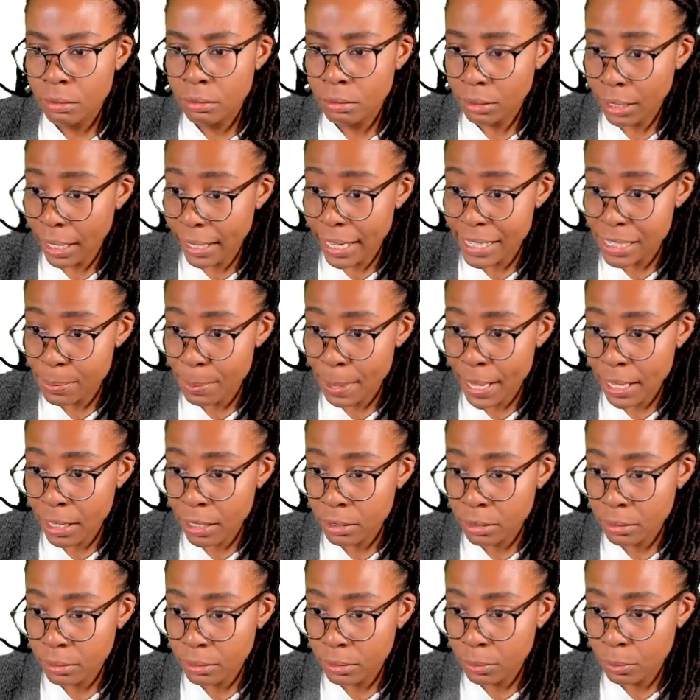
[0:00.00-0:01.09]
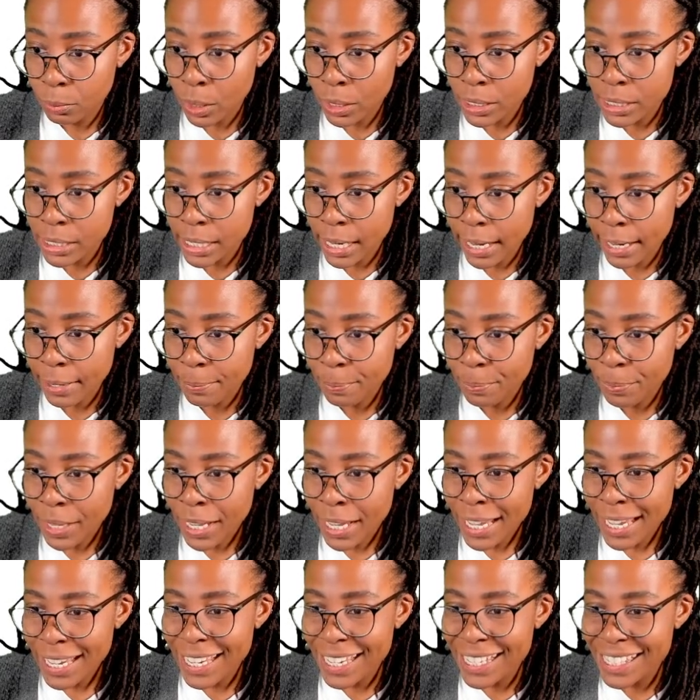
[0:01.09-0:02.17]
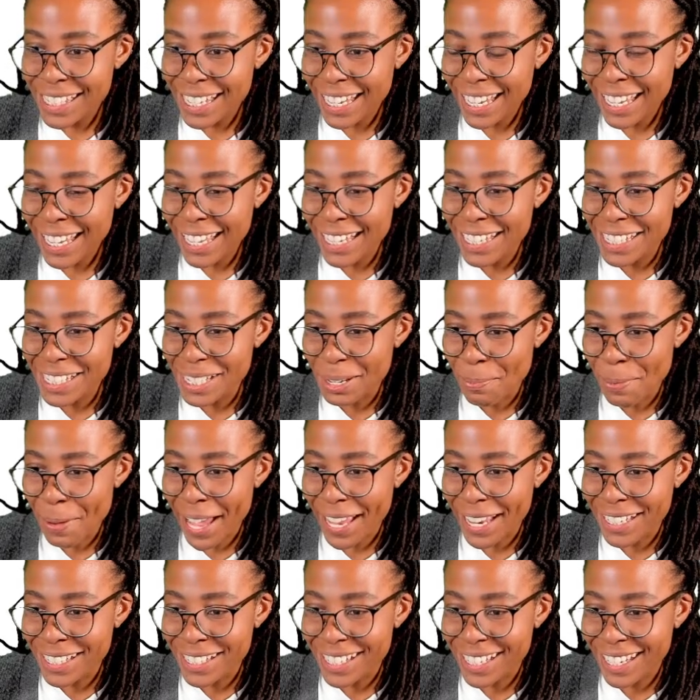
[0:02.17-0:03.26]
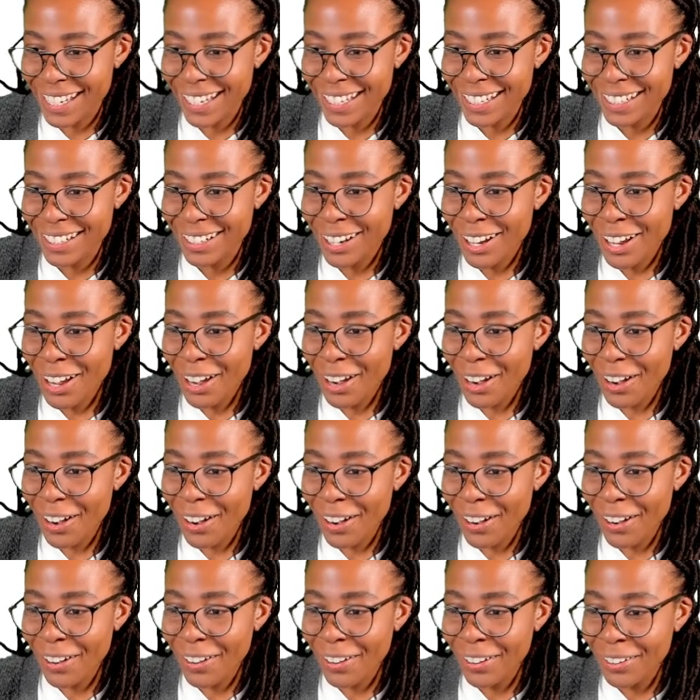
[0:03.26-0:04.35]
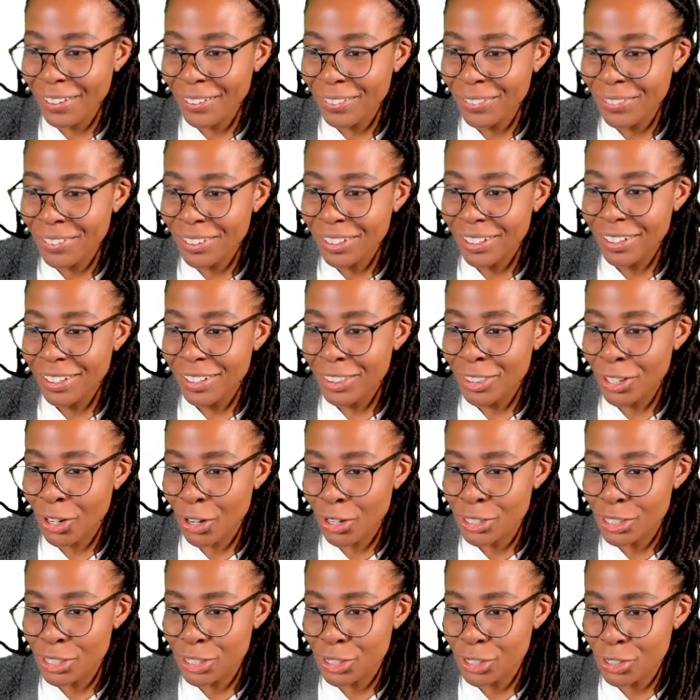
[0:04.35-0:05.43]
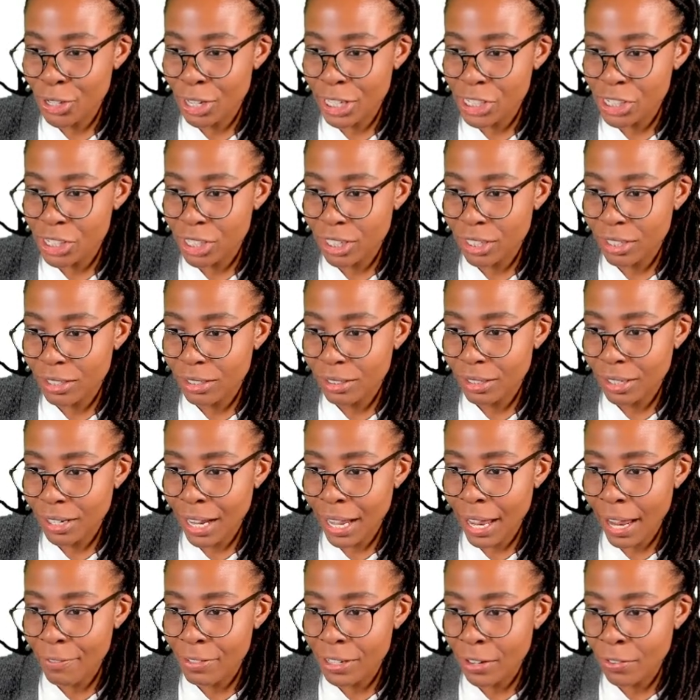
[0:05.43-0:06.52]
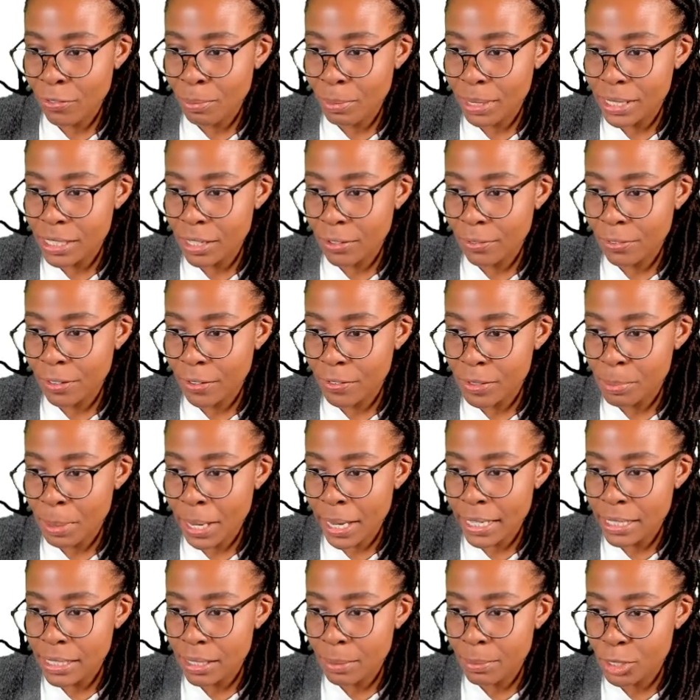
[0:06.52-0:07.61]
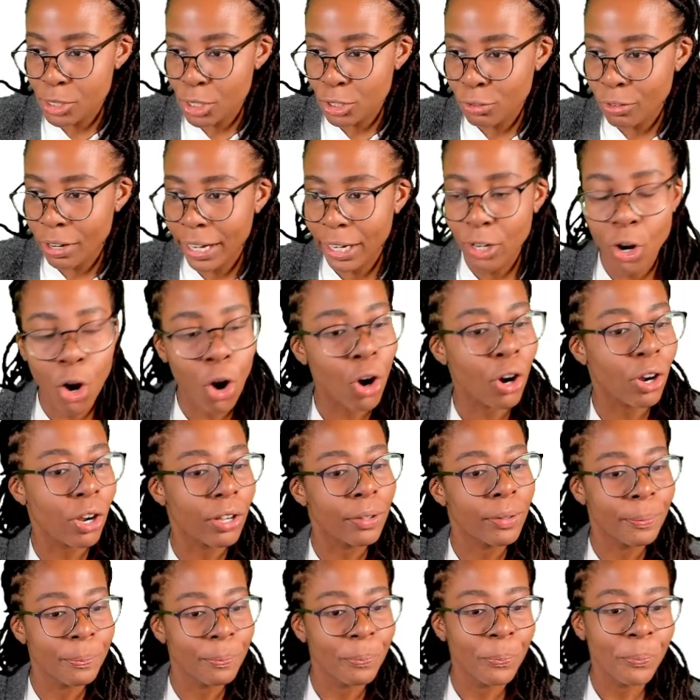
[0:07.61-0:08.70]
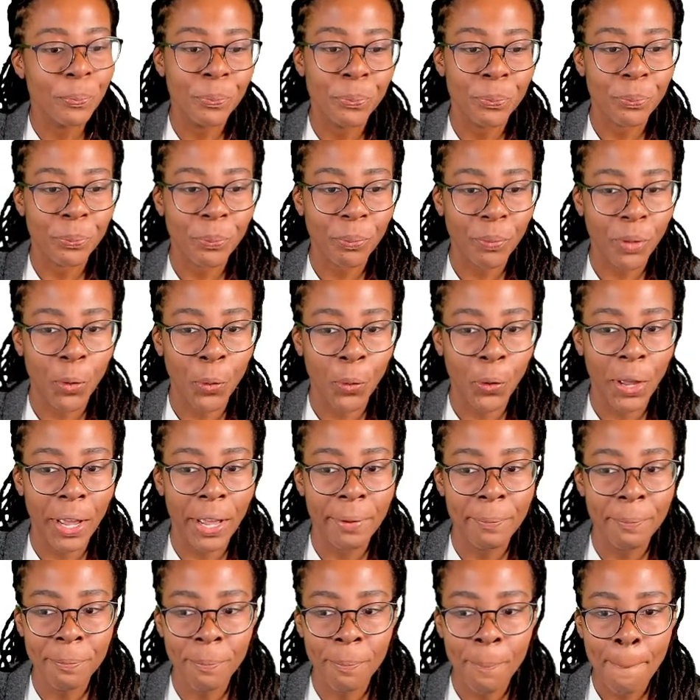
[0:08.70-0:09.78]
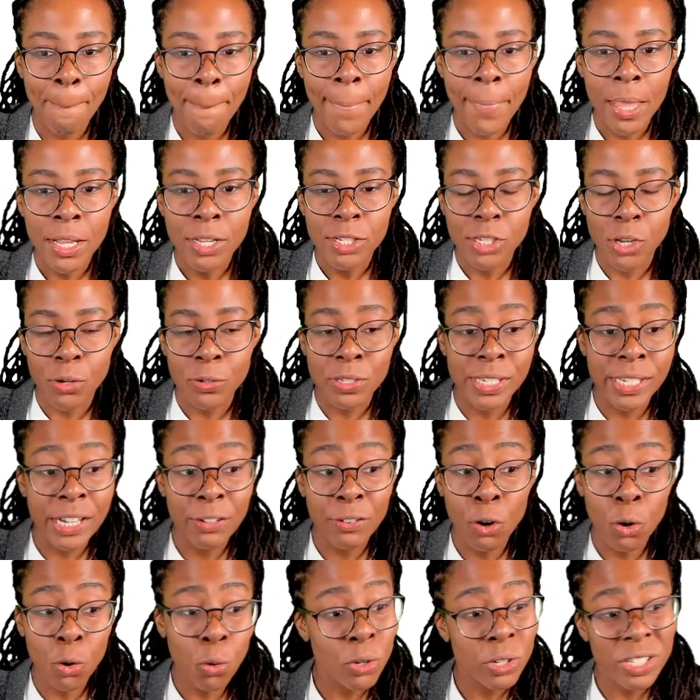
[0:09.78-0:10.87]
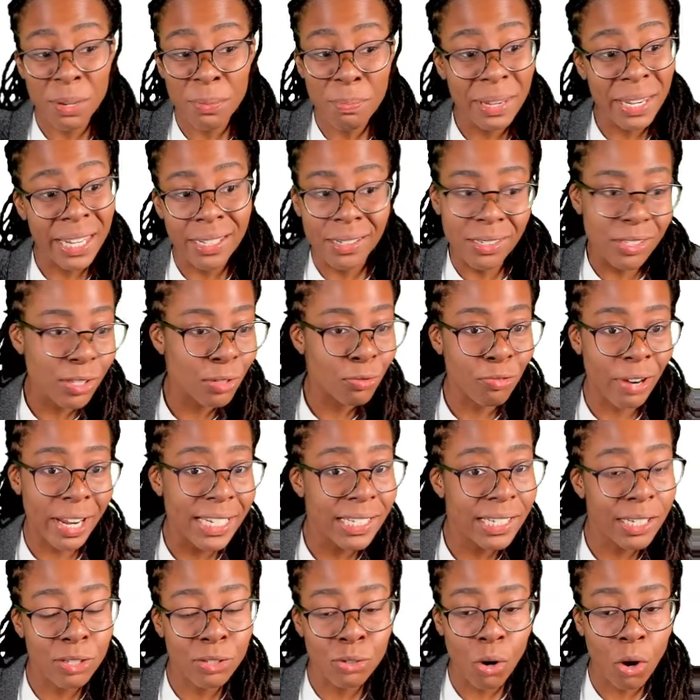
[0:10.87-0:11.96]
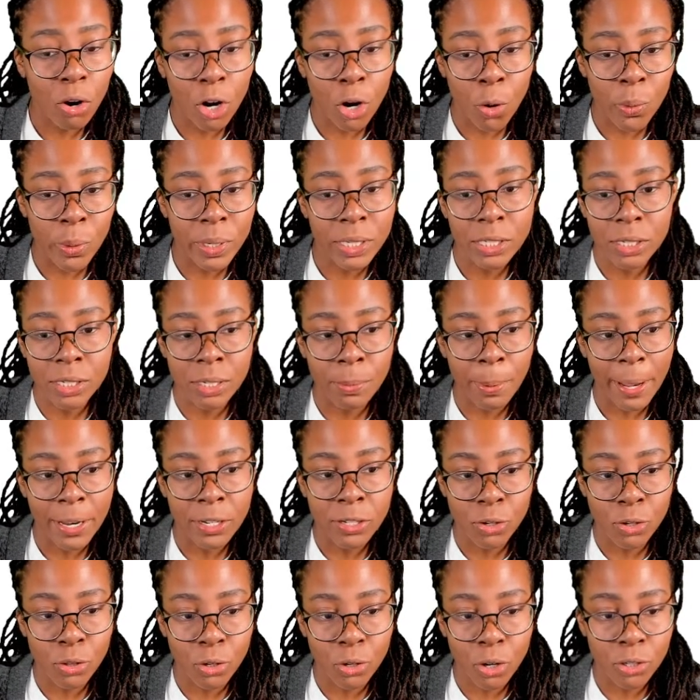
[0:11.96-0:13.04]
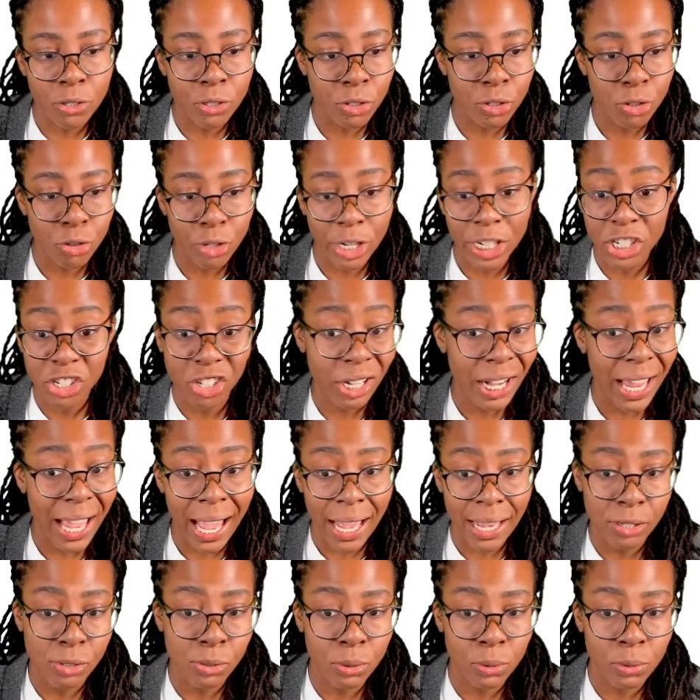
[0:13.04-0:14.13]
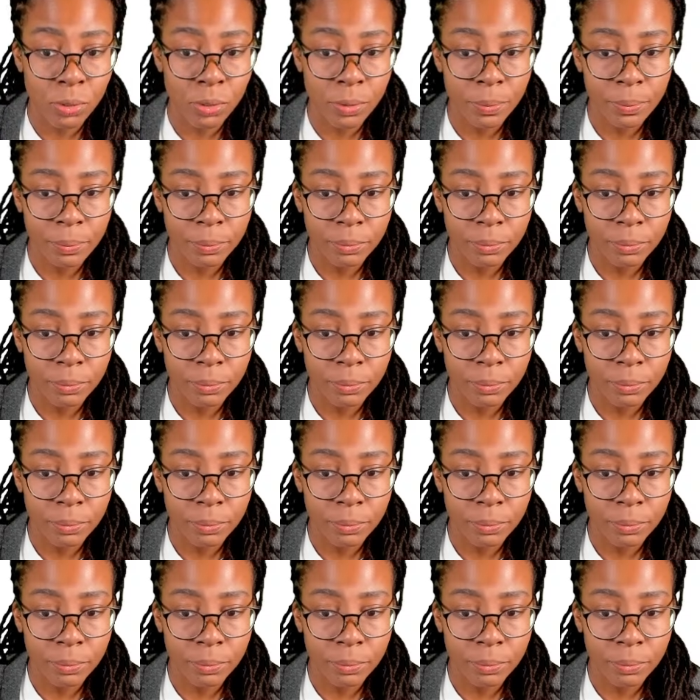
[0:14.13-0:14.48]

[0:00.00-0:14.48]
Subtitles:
Can I spell? One day. Is independent of the concentration. I haven't given myself enough space. I'm just going to write conc. Okay. So zero order means the rate is not going to depend on the concentration at all.